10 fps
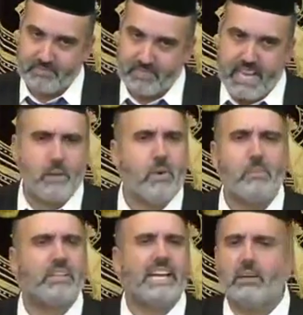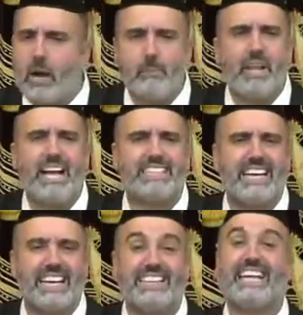And a moment later, I blacked out
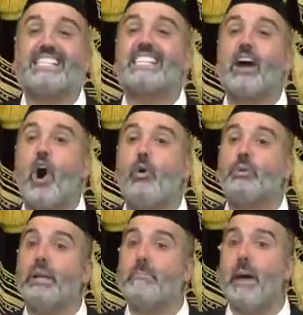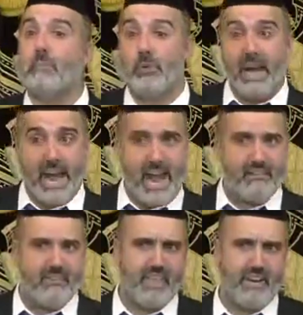again. That's the only memory I
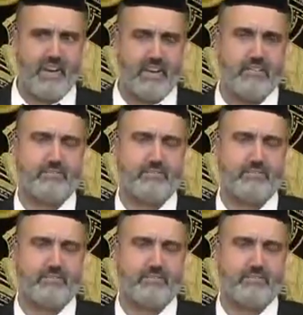have of that night.